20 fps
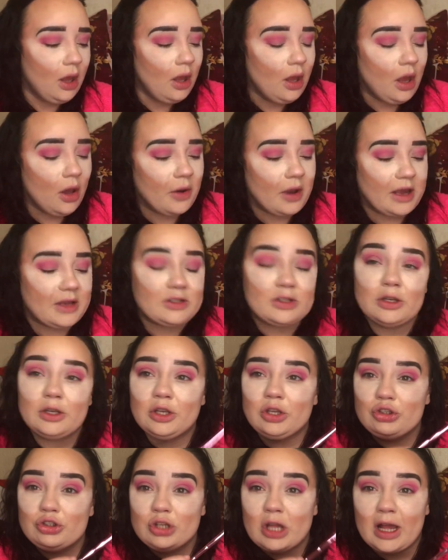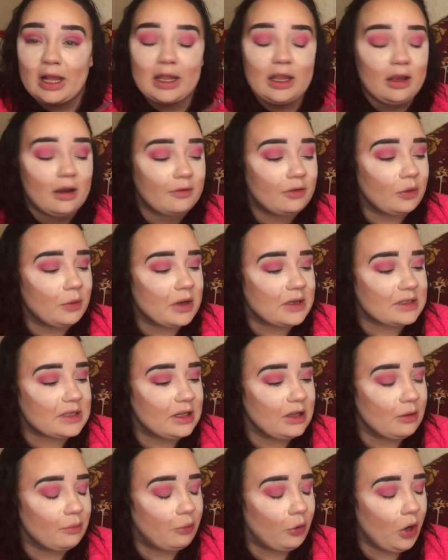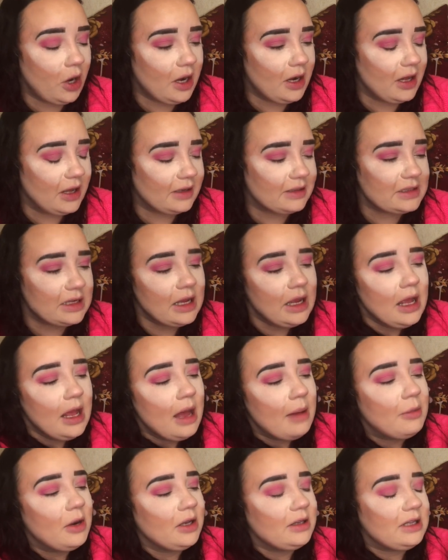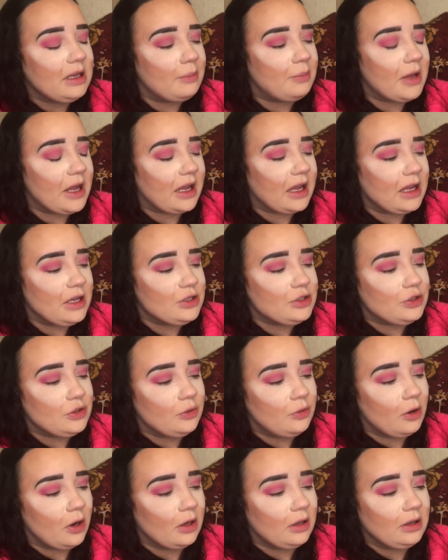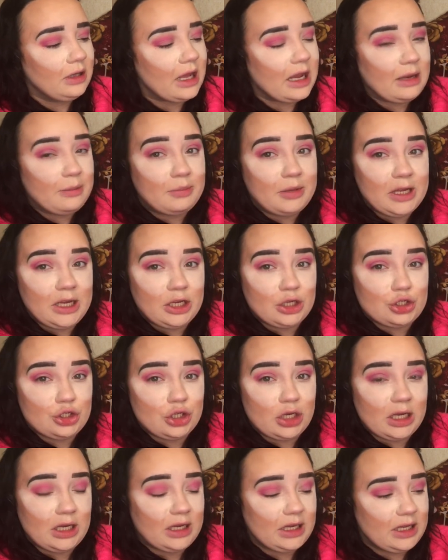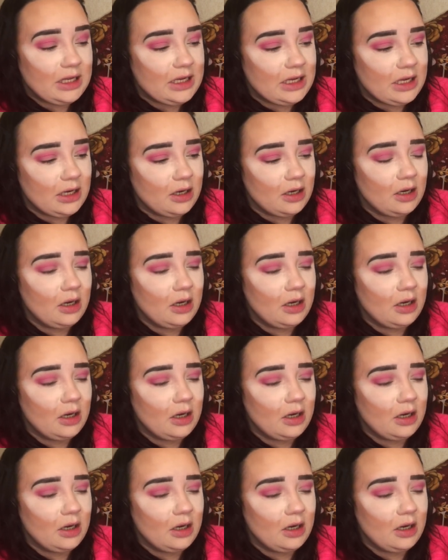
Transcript: Okay, so just knocking off the rest of the product, I'm going to dip back into our light pink shade here.